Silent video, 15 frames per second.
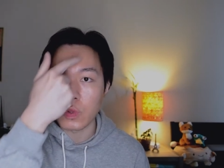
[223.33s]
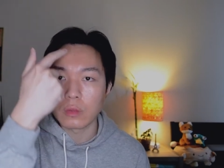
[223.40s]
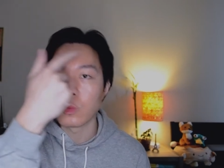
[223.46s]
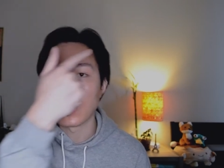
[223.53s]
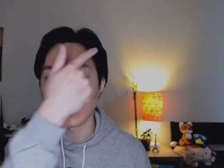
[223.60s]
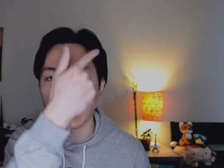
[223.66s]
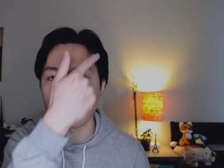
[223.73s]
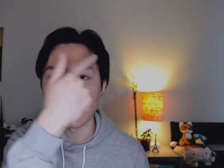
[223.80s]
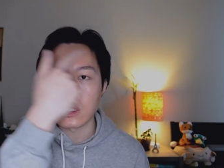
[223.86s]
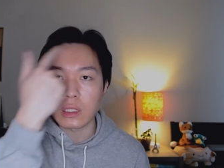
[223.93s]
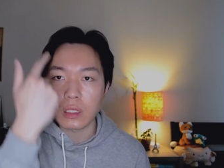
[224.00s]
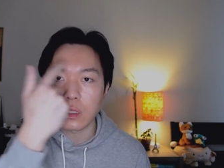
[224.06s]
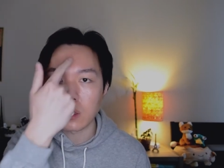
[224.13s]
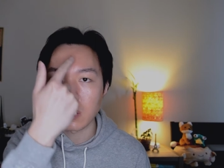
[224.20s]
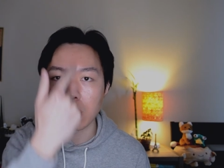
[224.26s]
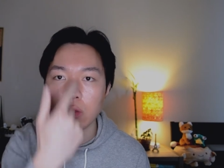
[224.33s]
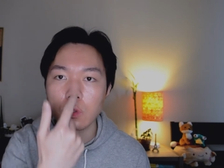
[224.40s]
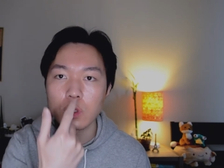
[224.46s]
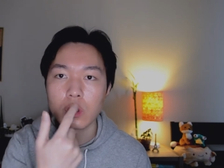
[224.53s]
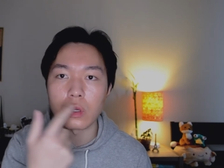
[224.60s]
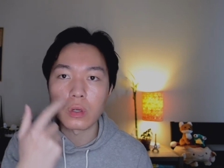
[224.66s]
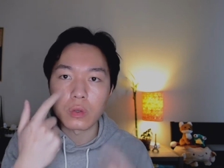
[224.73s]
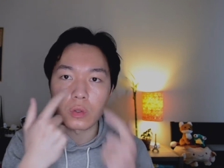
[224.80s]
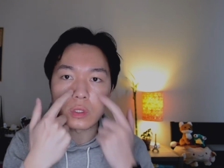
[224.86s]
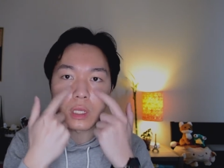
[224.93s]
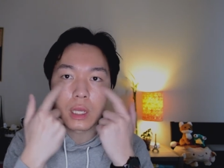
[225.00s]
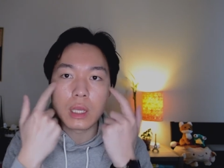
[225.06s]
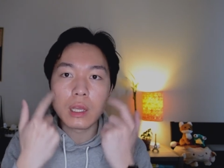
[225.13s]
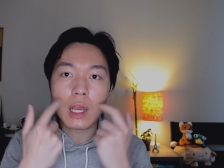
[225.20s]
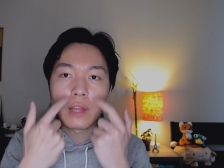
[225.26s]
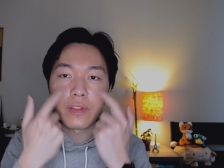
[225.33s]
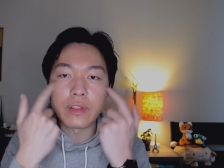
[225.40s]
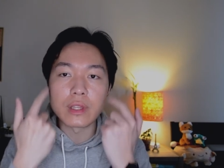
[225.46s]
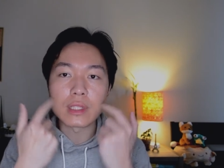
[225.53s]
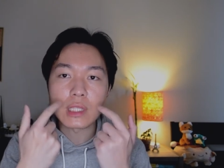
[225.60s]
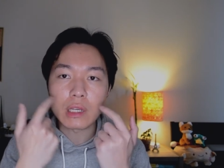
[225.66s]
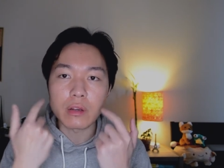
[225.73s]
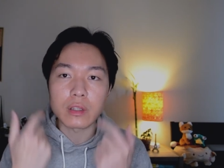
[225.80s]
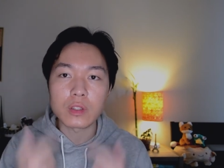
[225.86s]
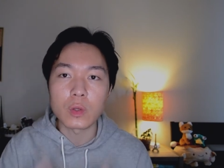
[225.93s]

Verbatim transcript: well, yeah, the T-zone, the nose, and then this area.